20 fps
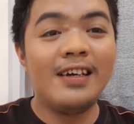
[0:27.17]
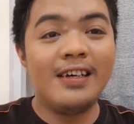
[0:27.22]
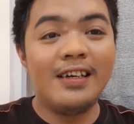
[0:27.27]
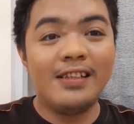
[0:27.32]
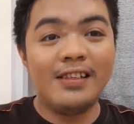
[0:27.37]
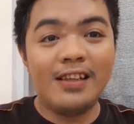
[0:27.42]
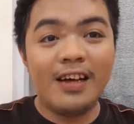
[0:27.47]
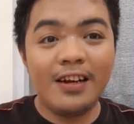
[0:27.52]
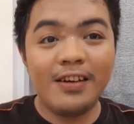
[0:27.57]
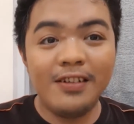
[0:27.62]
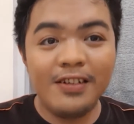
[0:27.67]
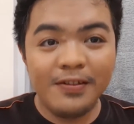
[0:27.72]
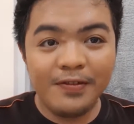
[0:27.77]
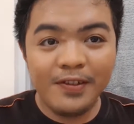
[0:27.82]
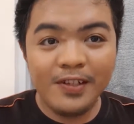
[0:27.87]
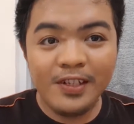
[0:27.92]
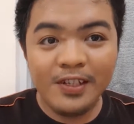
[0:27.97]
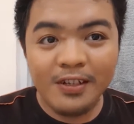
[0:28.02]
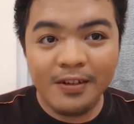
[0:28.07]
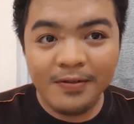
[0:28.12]
A lot of
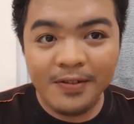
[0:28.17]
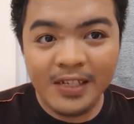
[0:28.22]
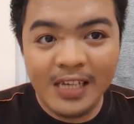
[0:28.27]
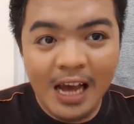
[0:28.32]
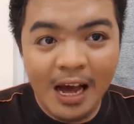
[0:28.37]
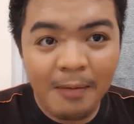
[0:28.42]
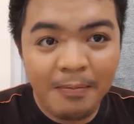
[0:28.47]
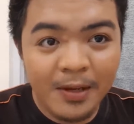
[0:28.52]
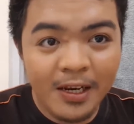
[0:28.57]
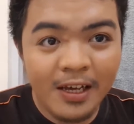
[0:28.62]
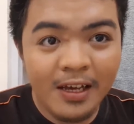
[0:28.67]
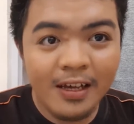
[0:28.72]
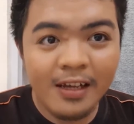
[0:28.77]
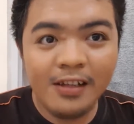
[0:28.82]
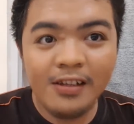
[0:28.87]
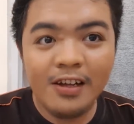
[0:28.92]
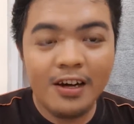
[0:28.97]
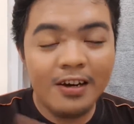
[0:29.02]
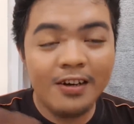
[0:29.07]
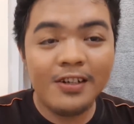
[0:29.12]
different stuff's happening,
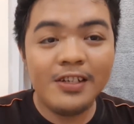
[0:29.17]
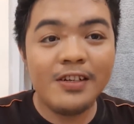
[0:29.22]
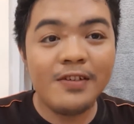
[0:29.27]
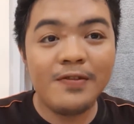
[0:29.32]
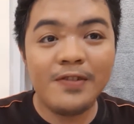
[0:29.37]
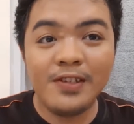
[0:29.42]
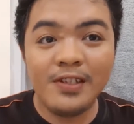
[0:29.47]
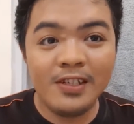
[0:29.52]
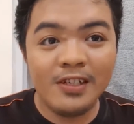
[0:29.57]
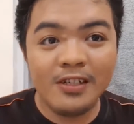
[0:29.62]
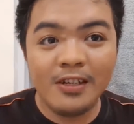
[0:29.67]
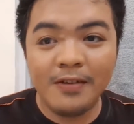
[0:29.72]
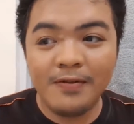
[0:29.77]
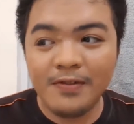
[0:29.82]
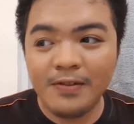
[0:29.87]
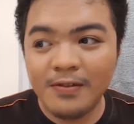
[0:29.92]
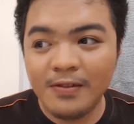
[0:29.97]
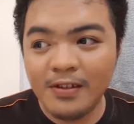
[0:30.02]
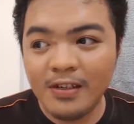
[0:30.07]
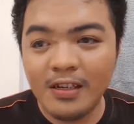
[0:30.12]
a lot of different
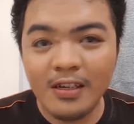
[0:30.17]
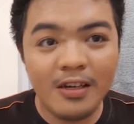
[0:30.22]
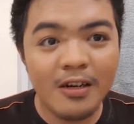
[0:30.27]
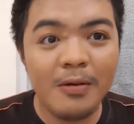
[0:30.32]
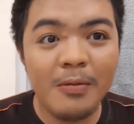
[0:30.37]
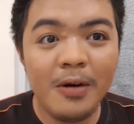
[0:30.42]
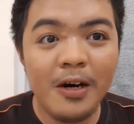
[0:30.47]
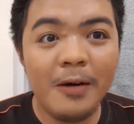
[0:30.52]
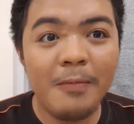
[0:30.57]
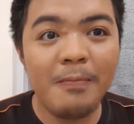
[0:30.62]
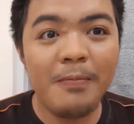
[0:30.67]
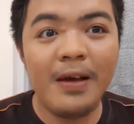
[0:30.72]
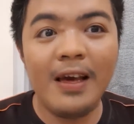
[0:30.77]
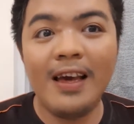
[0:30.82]
stuff's gonna come up,